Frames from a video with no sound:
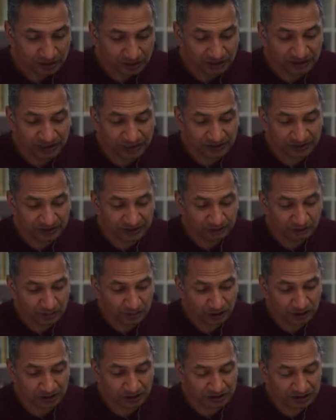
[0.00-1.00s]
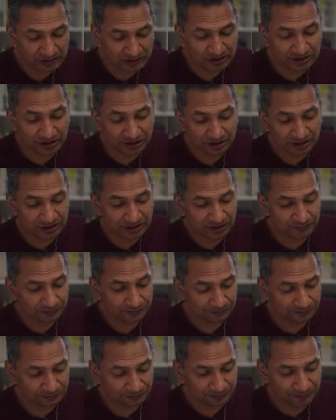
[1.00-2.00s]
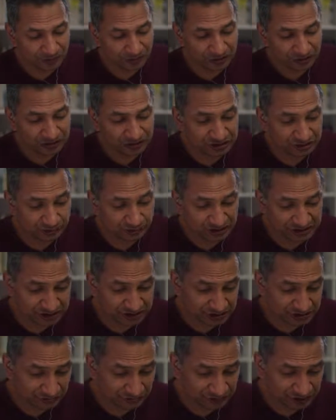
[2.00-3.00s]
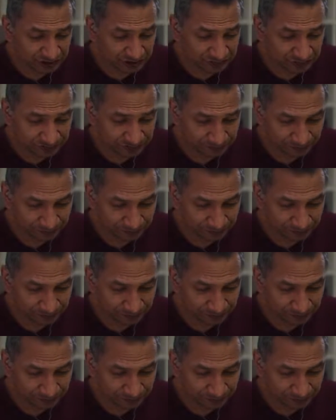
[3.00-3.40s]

David, morning David, you're here. You submitted something